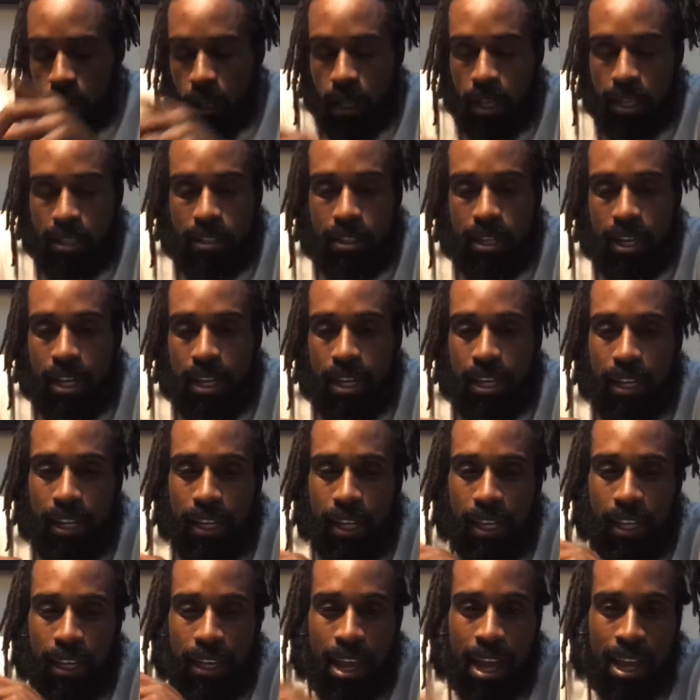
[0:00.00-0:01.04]
is that
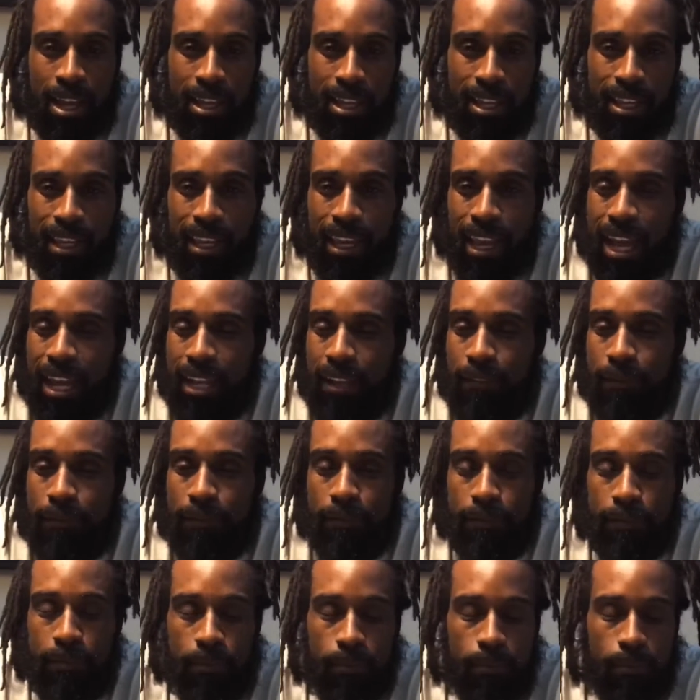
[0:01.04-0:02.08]
in
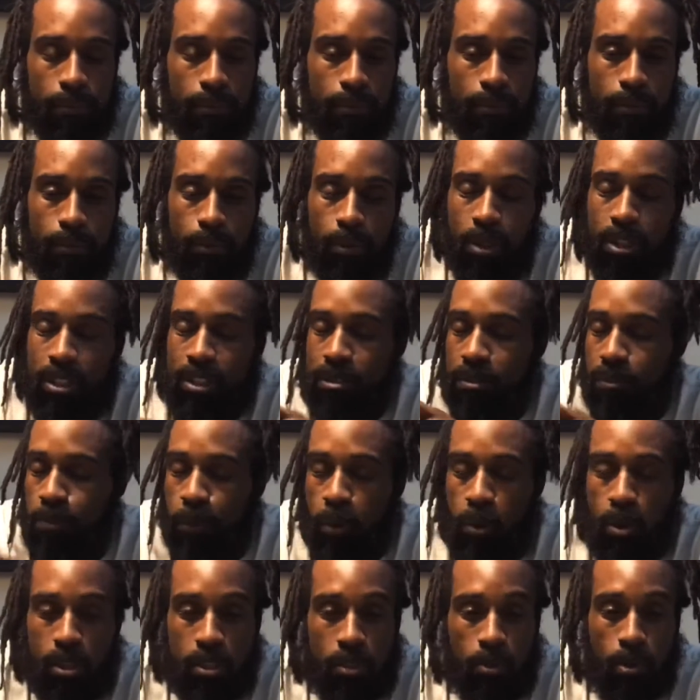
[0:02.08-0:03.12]
life, whether in
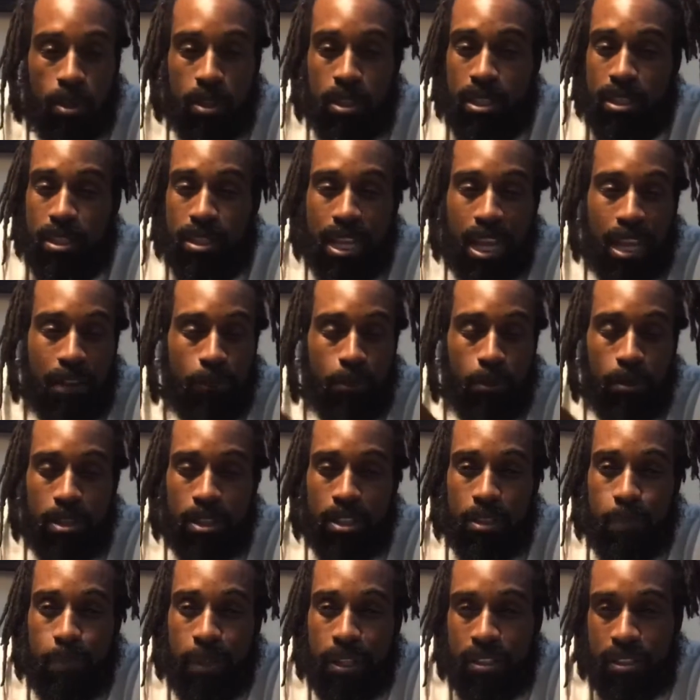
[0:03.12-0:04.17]
sports, whether it's life, whether
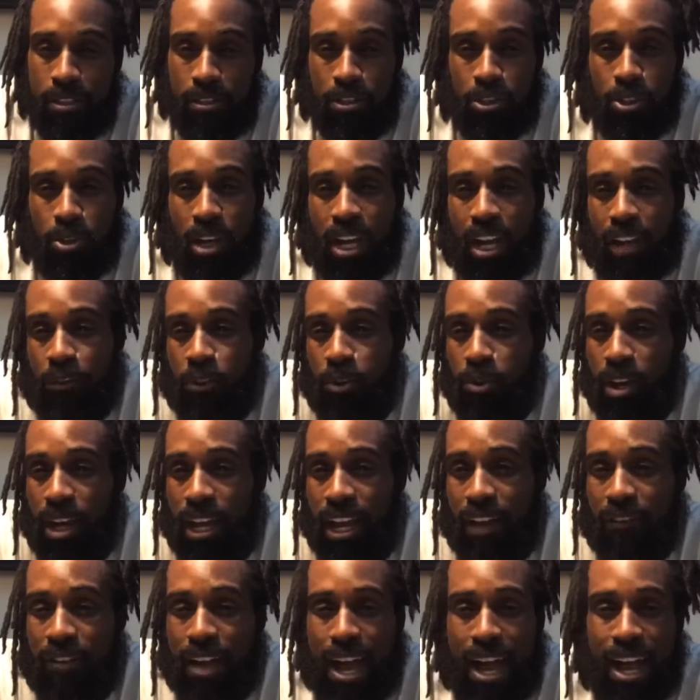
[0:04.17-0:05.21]
it's business, you're
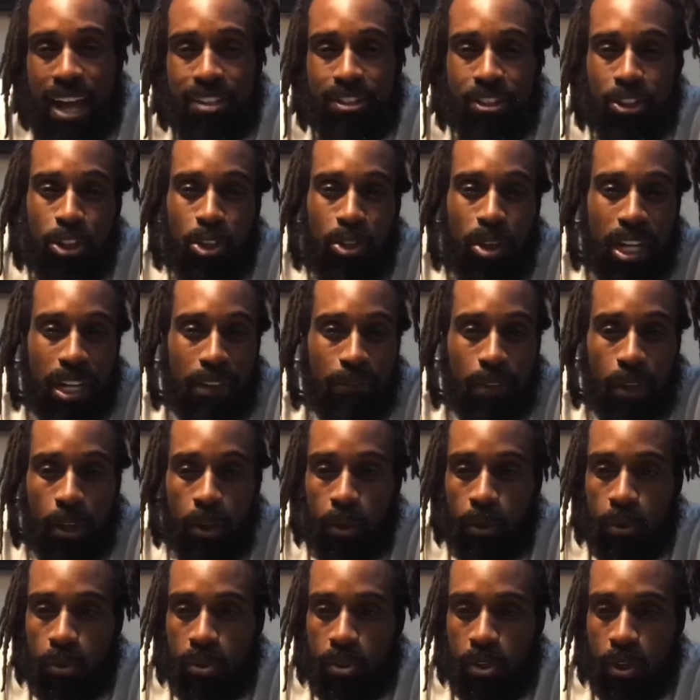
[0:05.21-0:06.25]
gonna have highs and you're gonna have
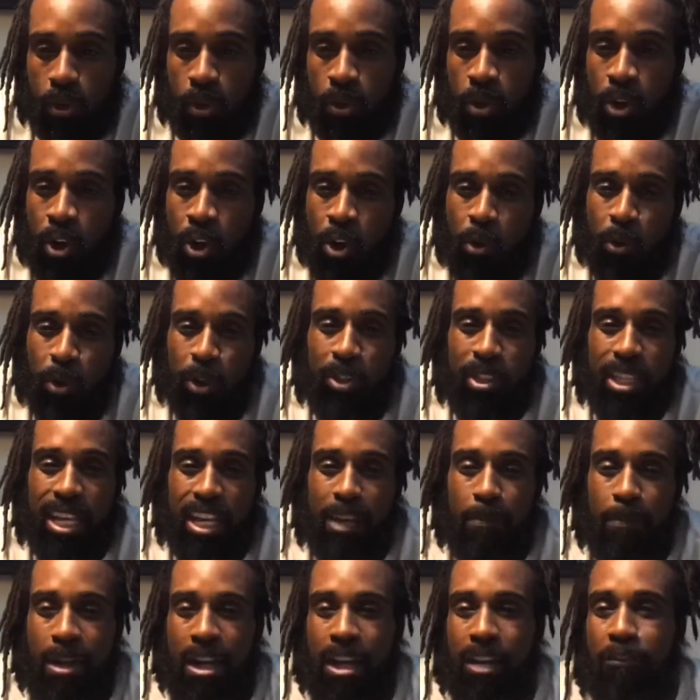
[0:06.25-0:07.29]
lows. So when you
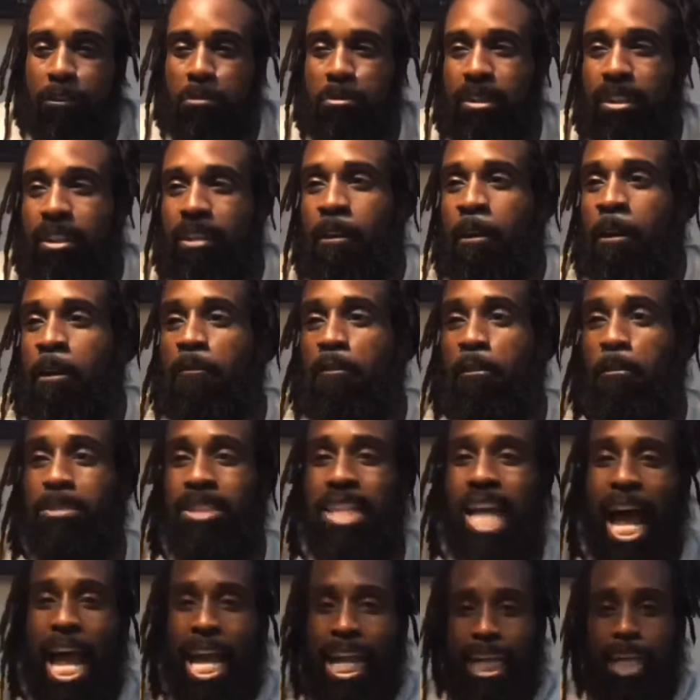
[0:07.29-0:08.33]
think about it from
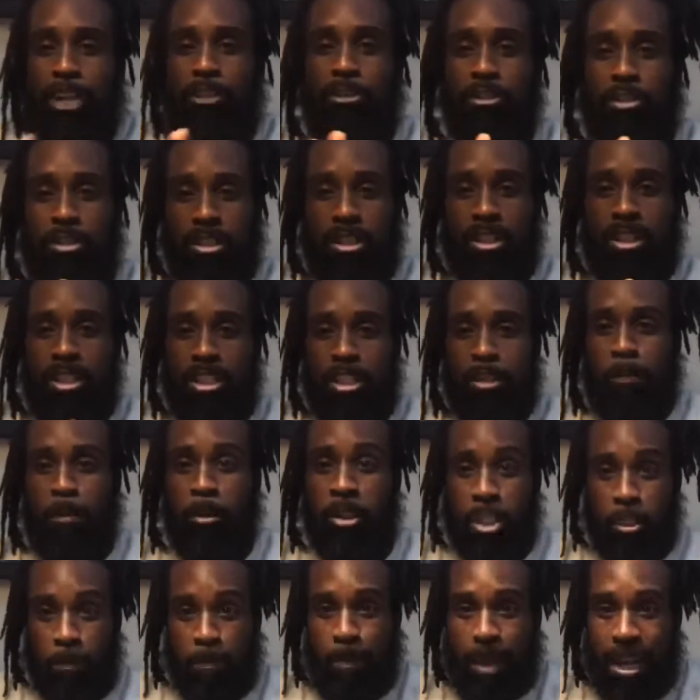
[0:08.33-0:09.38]
Tiger's
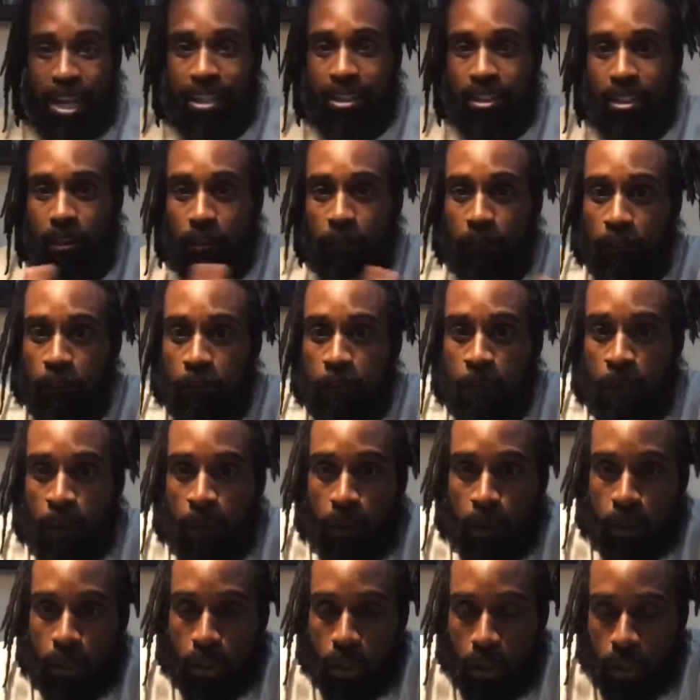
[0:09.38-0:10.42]
perspective,
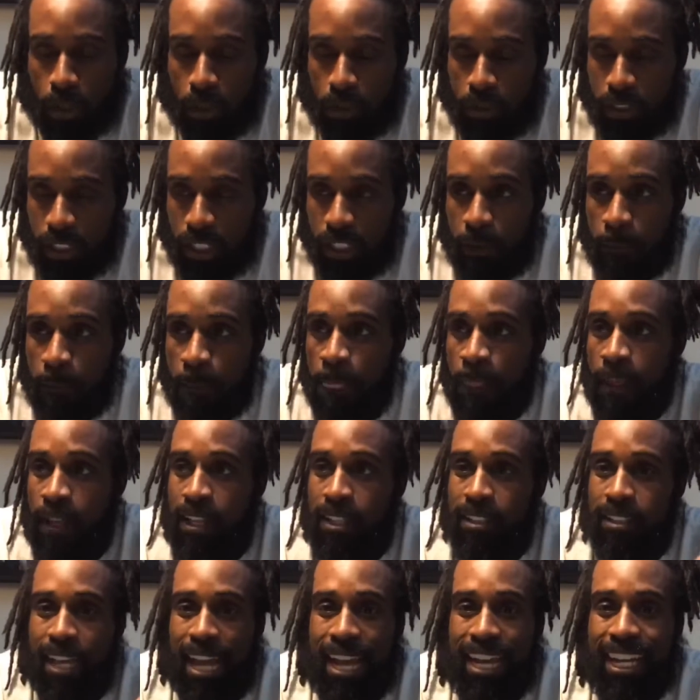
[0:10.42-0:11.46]
what's going on, Jim?
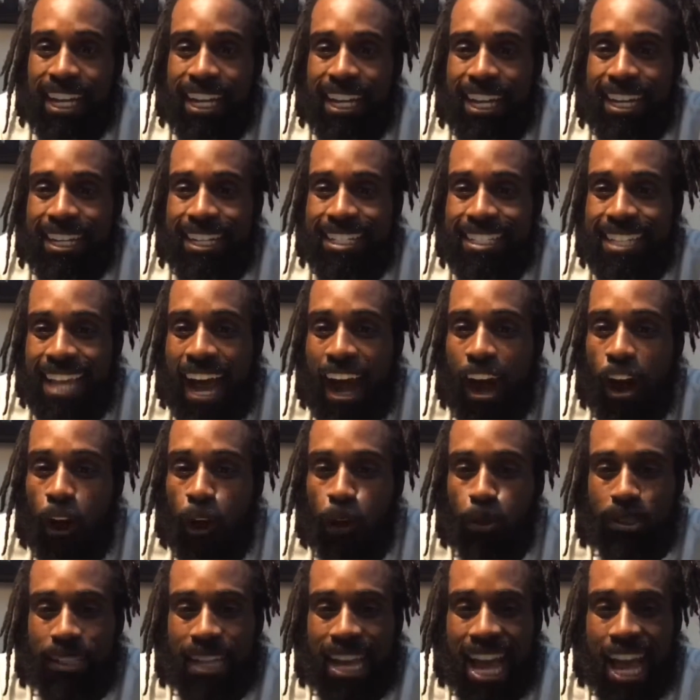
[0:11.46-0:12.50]
Tiger had this
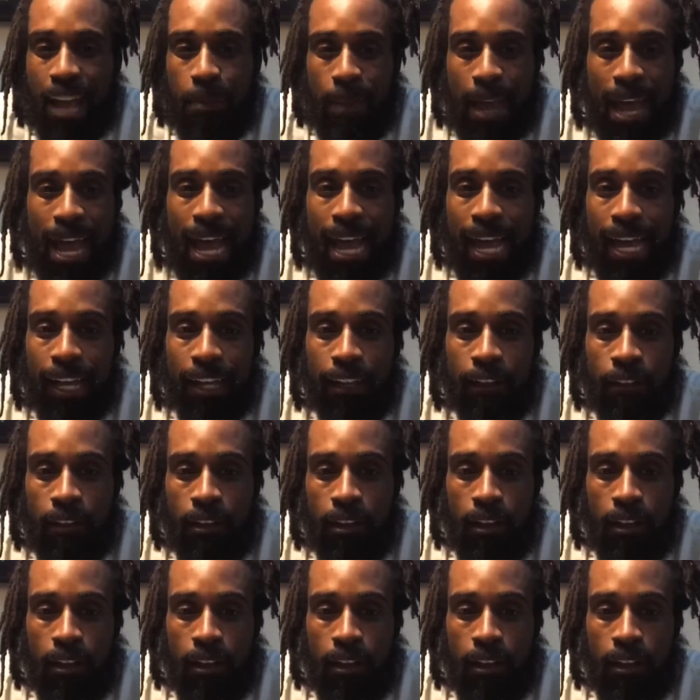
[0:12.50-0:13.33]
all-time high